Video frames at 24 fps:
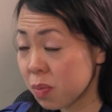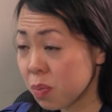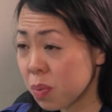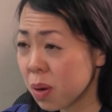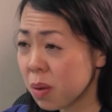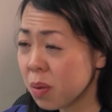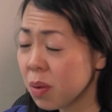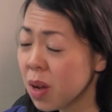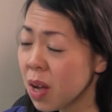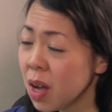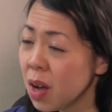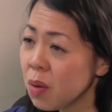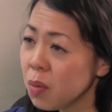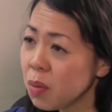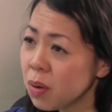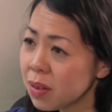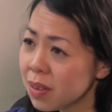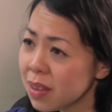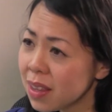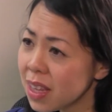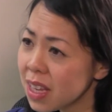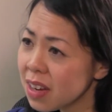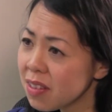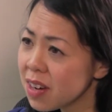but
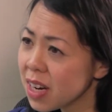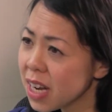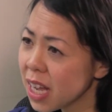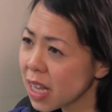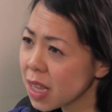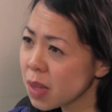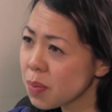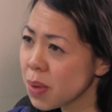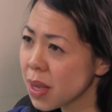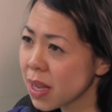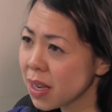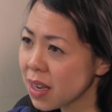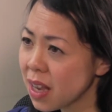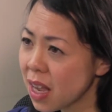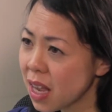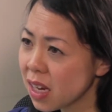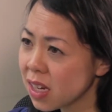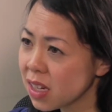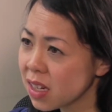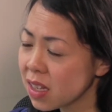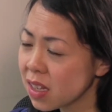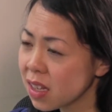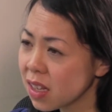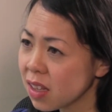wasn't there an
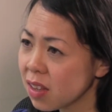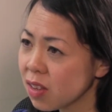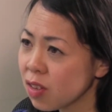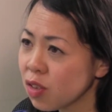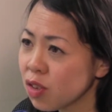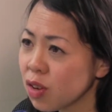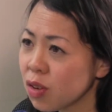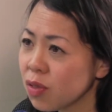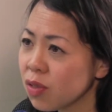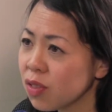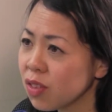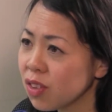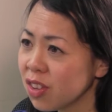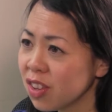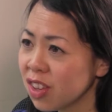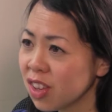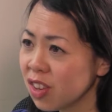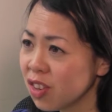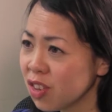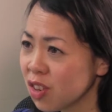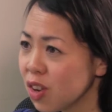expectation that Solvency